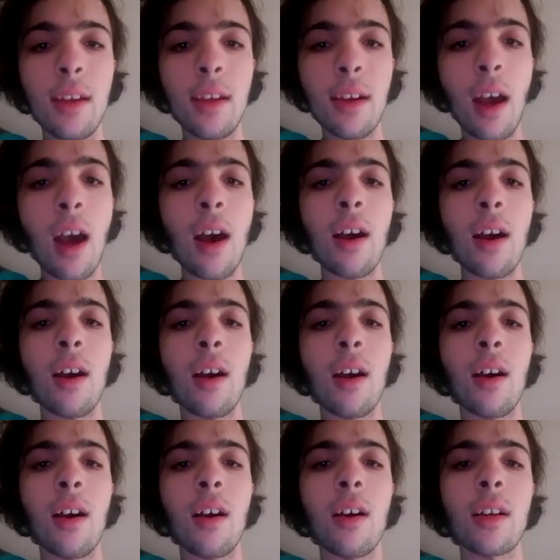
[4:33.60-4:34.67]

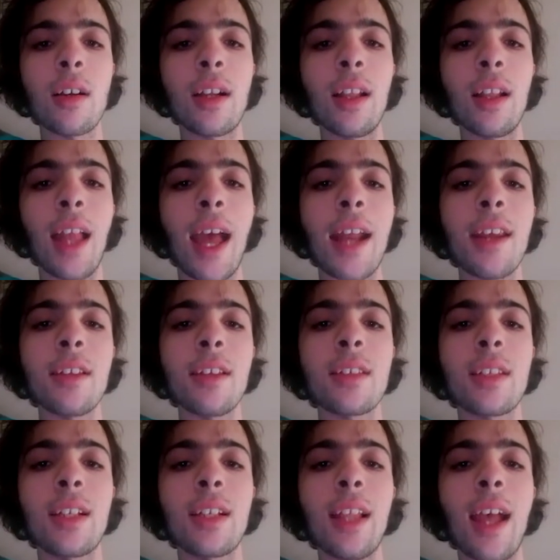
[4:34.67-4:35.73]
Oh, Gladys
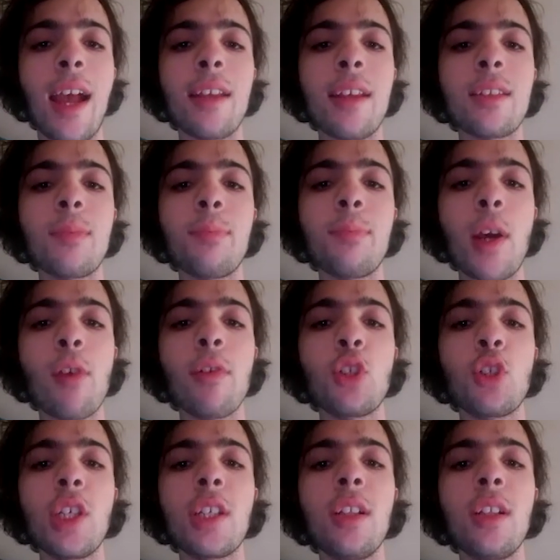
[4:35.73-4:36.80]

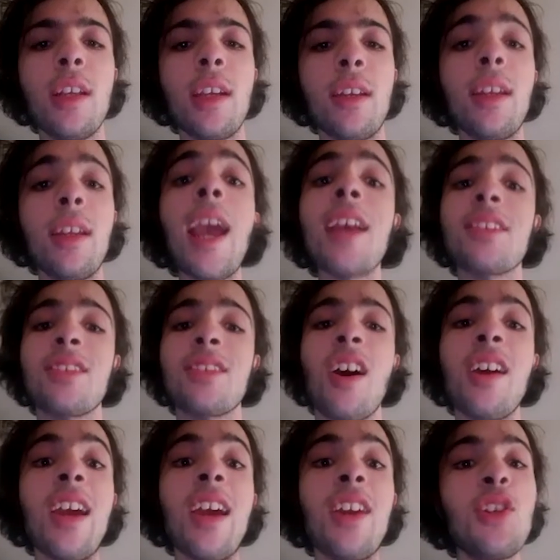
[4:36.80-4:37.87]
Berejiklian. Yes,
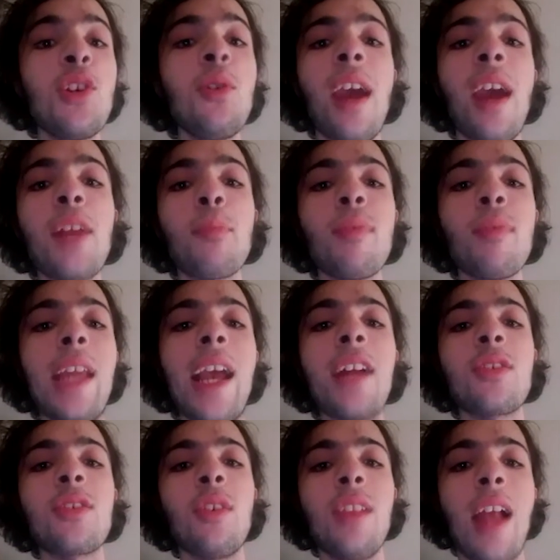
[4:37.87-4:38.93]
I knew how to
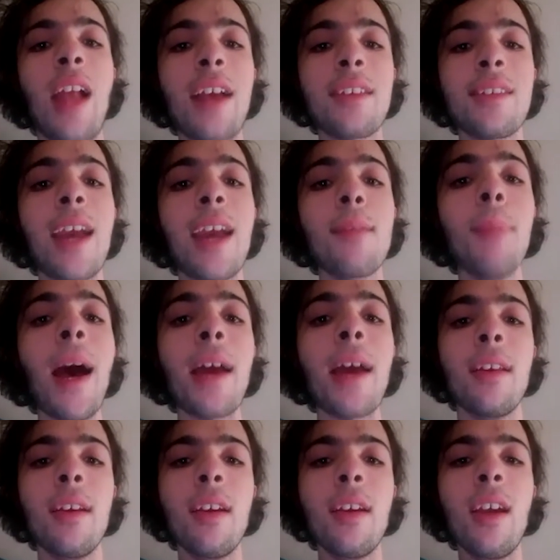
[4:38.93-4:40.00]
pronounce her last name, but
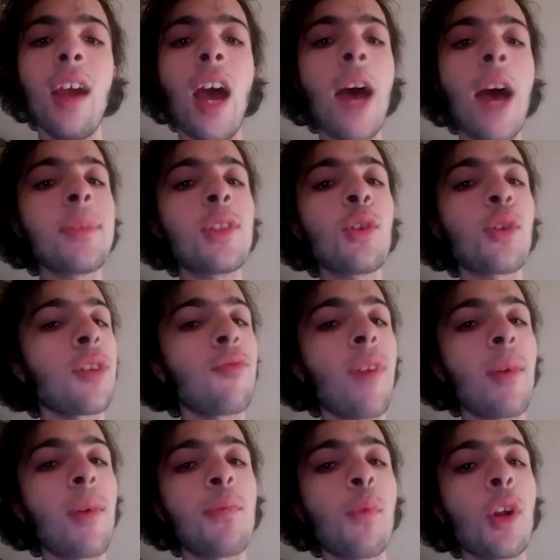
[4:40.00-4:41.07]
I'm still going to
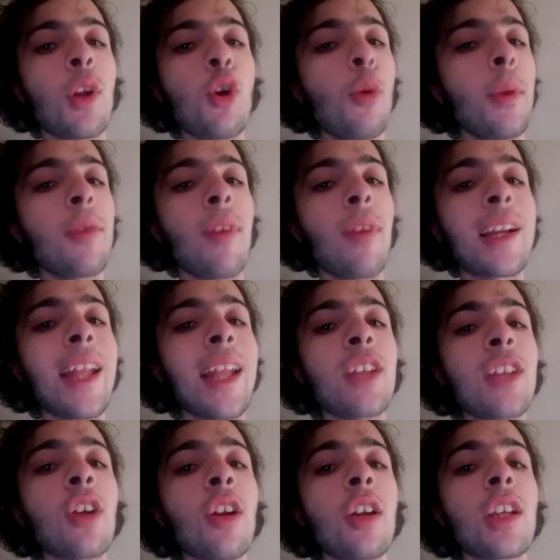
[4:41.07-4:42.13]
run with what I normally run.
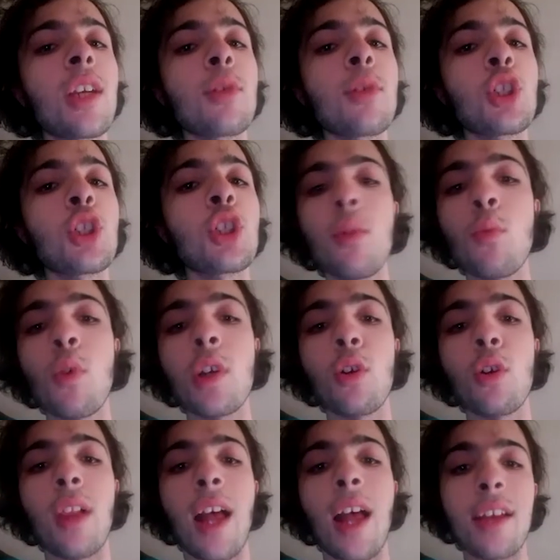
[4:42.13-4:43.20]
Gladys, I don't give a shit what
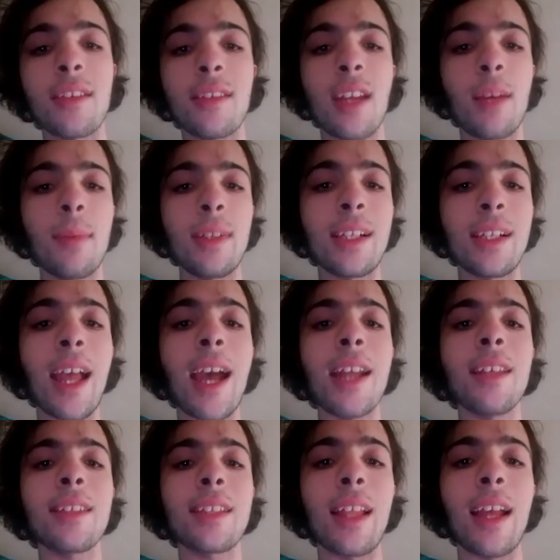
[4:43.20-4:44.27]
your last name is.
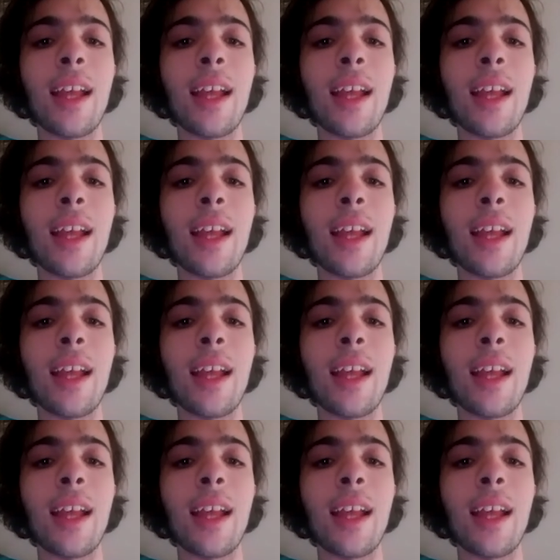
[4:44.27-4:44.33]
Gladys.